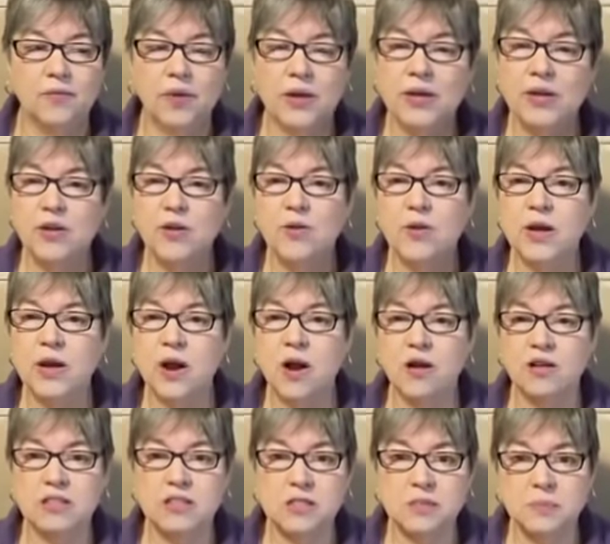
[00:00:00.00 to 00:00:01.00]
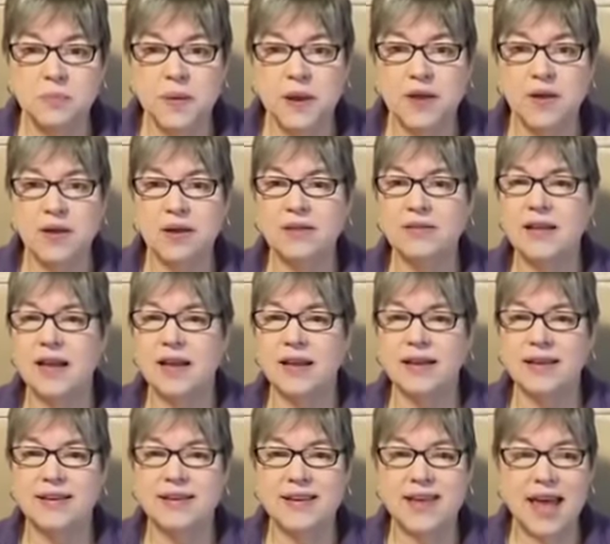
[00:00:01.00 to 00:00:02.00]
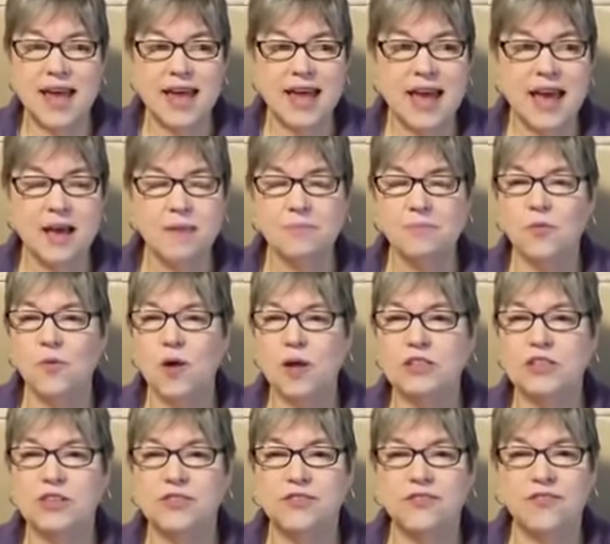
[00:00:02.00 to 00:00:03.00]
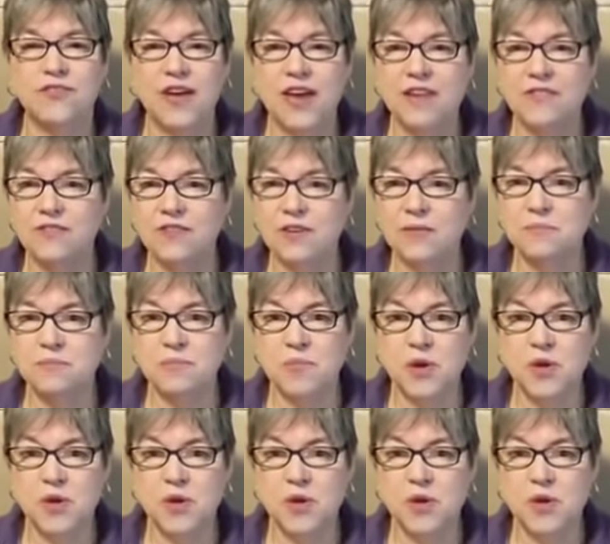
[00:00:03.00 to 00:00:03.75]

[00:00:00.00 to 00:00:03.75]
renewing our spirit, take a nap, watch a favorite